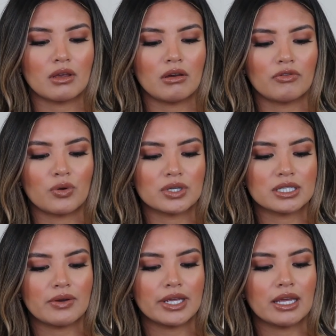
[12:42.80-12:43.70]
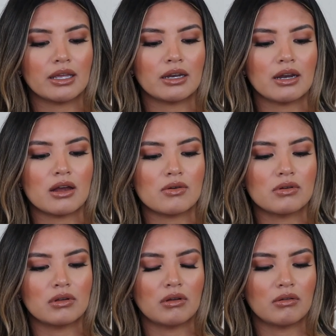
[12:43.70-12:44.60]
of course now I can't get it out.
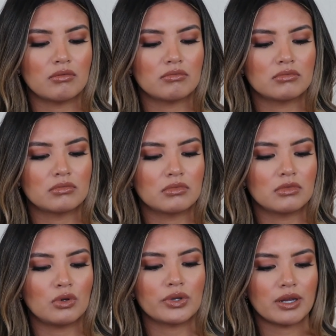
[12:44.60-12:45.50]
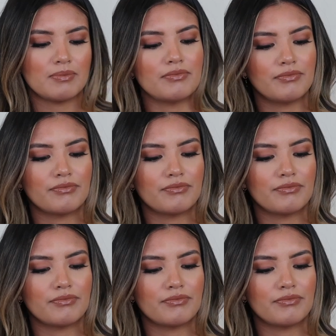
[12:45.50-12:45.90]
Hold on.